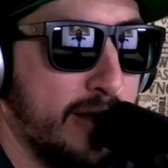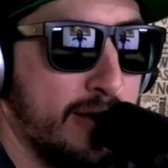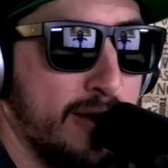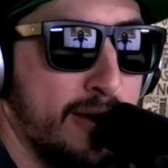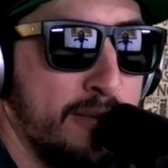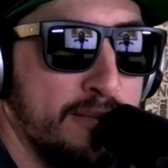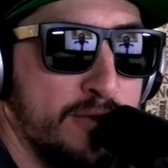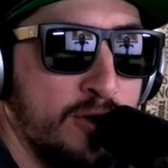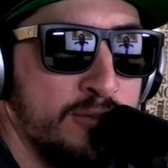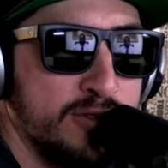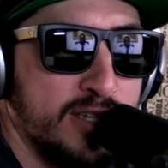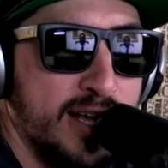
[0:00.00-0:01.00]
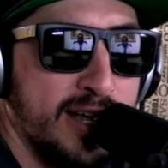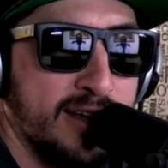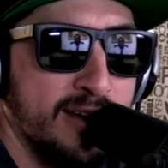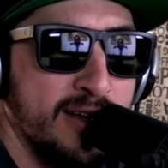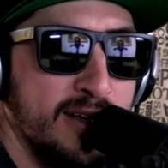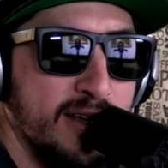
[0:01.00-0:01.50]
like a, almost
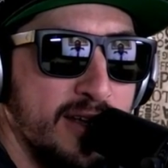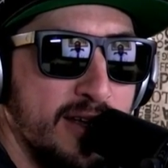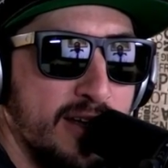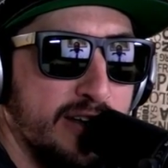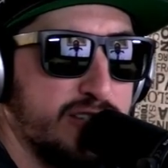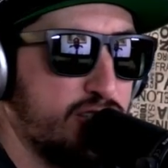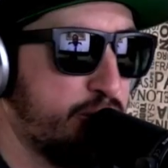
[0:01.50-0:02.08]
like a